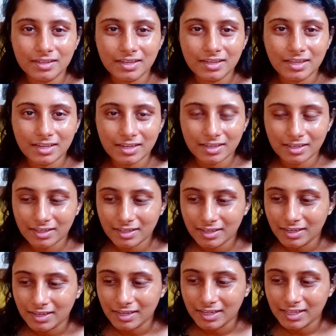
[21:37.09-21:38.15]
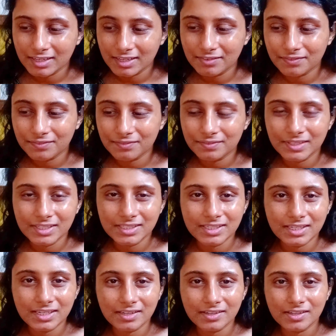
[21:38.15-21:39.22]
know like they say
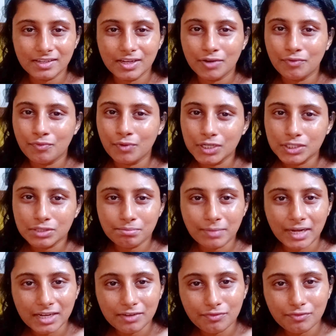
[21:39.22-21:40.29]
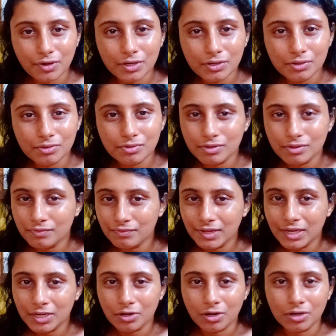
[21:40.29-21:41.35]
na, what's meant for you
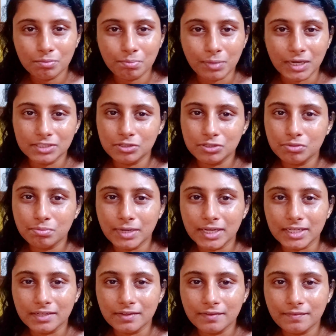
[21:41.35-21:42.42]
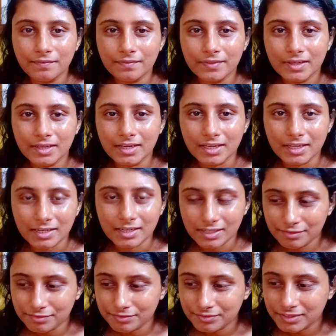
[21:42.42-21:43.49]
will not pass you by.
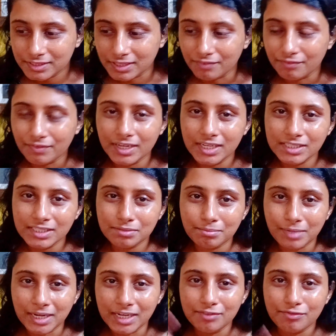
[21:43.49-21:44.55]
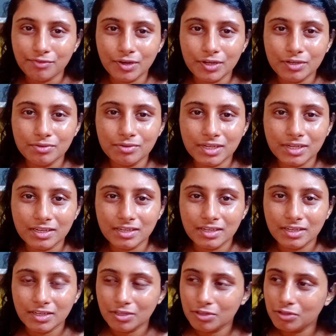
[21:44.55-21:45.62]
If someone is meant for you na,
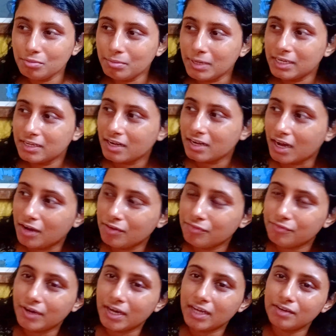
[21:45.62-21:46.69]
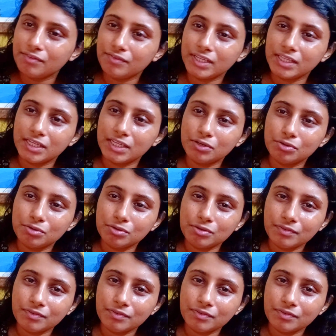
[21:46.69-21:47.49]
no matter how far away they go,